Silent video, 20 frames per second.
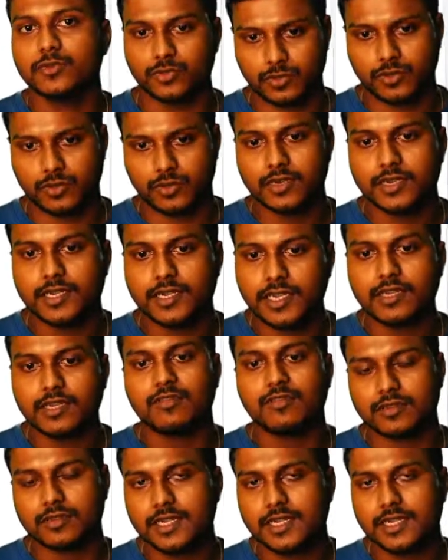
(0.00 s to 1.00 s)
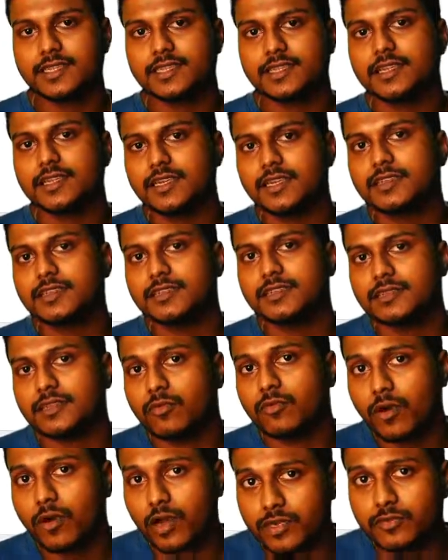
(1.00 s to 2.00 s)
D3 is the
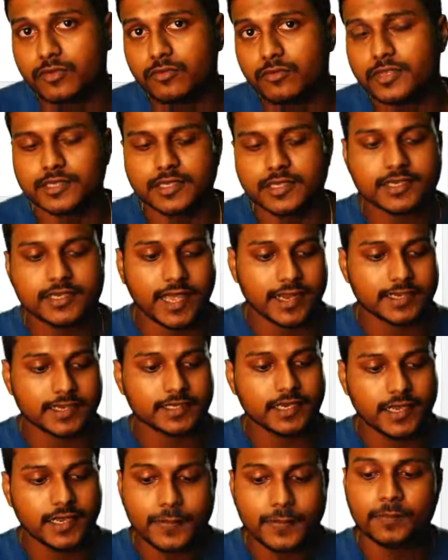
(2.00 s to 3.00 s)
one which is actually